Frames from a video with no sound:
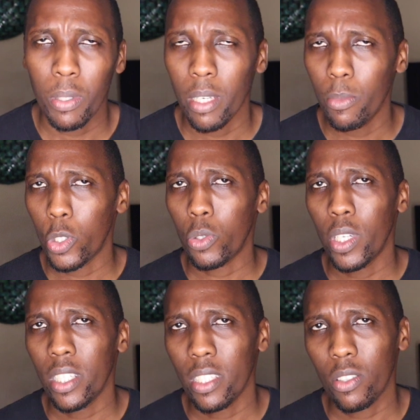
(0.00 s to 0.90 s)
being able to
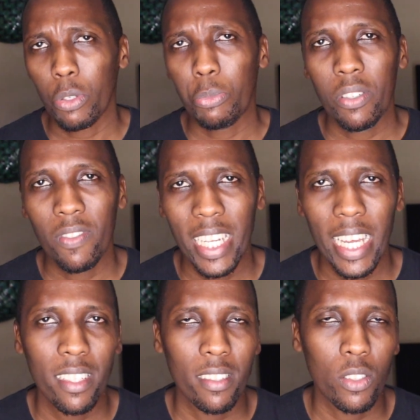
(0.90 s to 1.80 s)
create descriptive
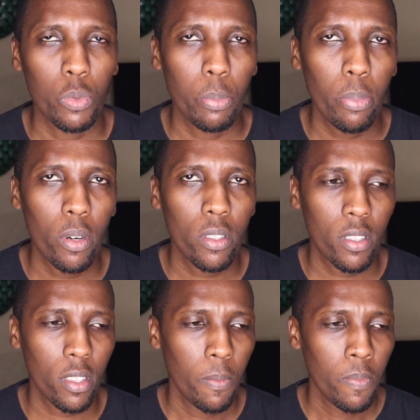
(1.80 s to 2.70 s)
analysis
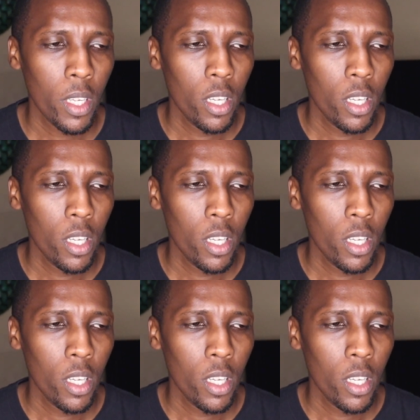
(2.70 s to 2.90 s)
reports.